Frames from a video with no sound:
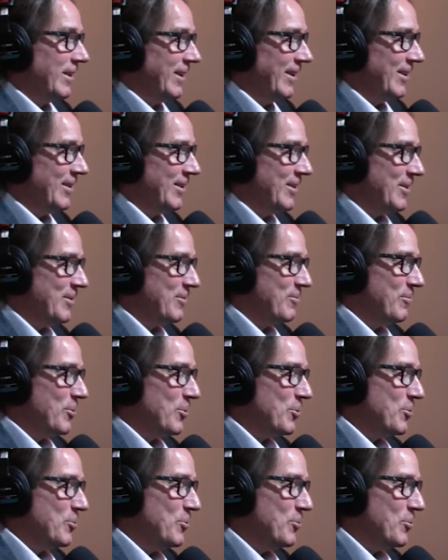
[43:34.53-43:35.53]
right?
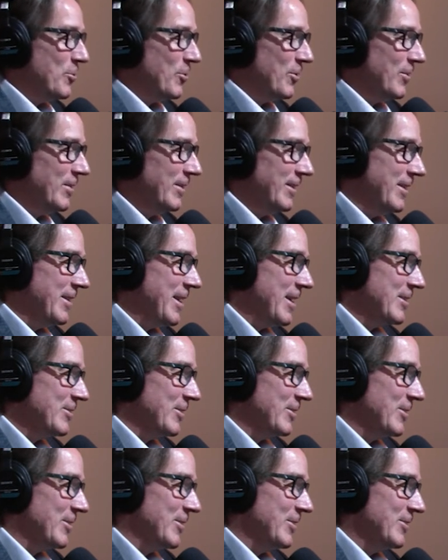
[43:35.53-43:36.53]
We're cool, right. and
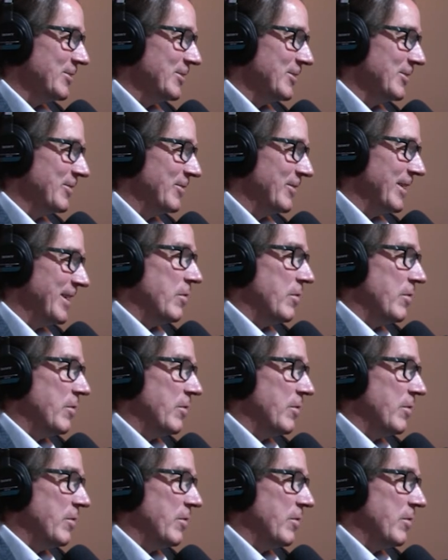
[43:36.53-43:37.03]
that's our culture.